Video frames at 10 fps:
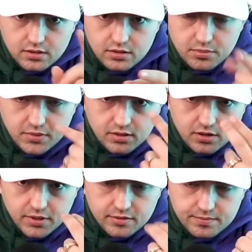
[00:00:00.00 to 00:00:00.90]
Look at me.
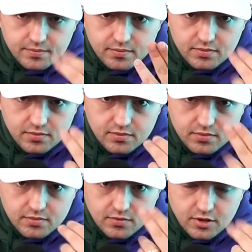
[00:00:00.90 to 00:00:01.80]
Come here.
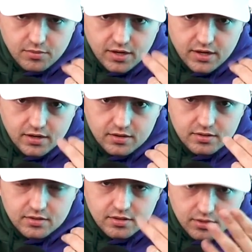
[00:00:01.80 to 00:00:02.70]
Come right here.
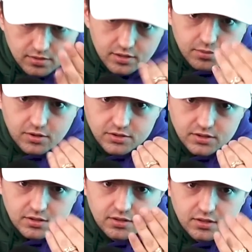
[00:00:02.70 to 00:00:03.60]
Come
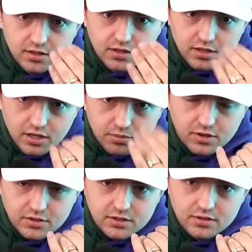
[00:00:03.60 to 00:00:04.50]
closer. Come
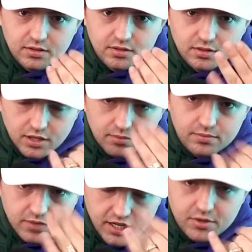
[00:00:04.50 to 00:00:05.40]
closer.
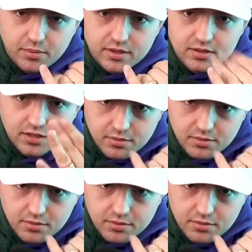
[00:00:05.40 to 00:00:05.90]
Keep coming.